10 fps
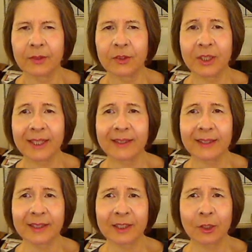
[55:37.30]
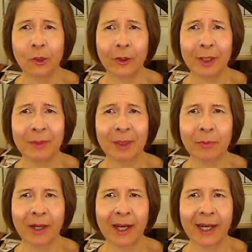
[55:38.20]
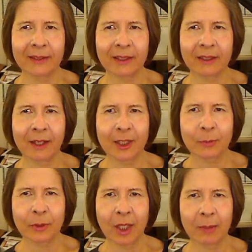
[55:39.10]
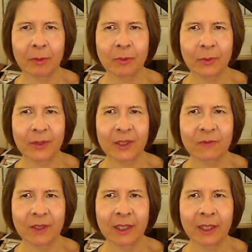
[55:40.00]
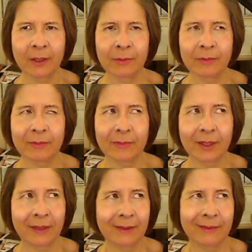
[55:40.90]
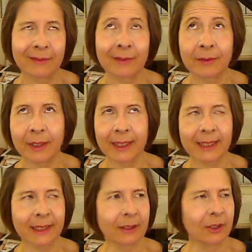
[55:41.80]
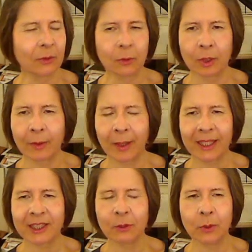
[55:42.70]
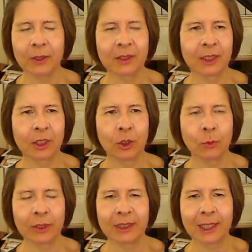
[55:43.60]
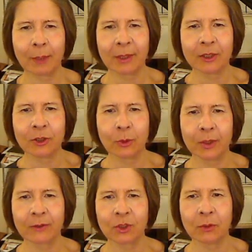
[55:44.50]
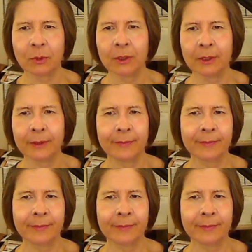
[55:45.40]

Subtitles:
Jesus, is Lori McBride going to cause problems with this video? I guess I don't need to worry. I guess he wouldn't tell me to do it if she would.